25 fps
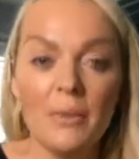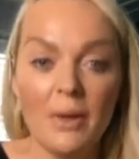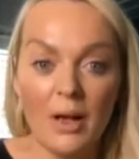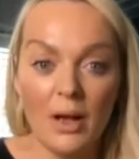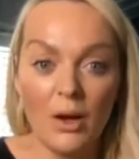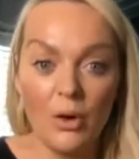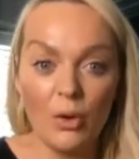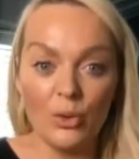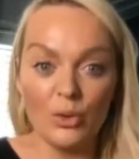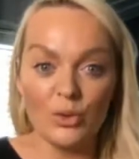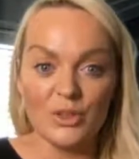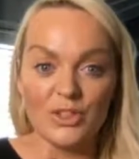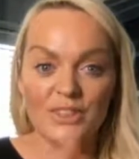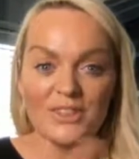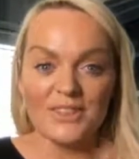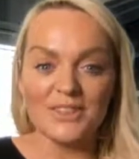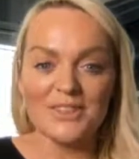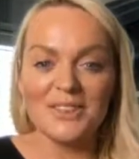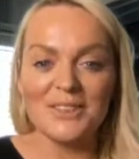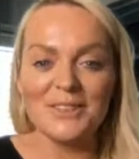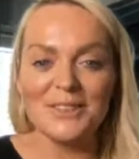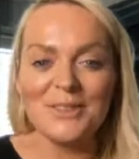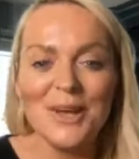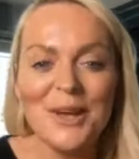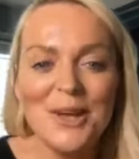
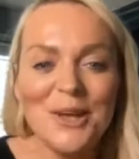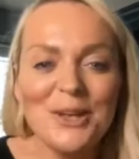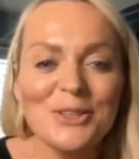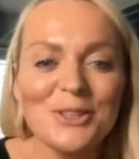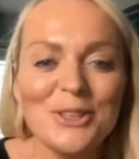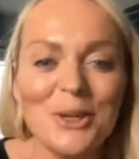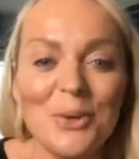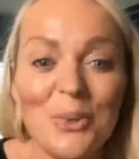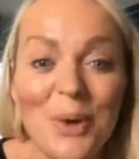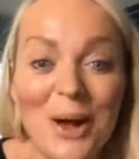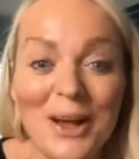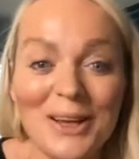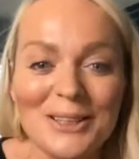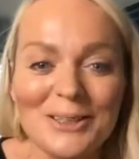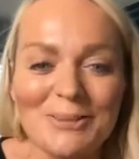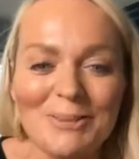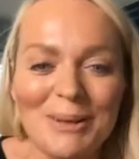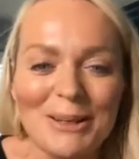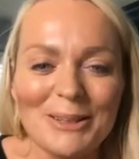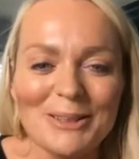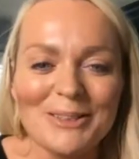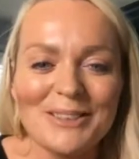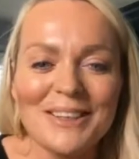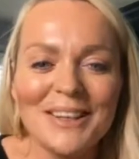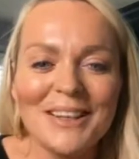audiences. So wax
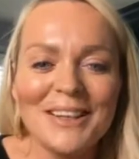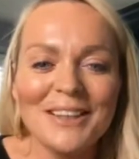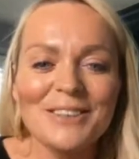melts.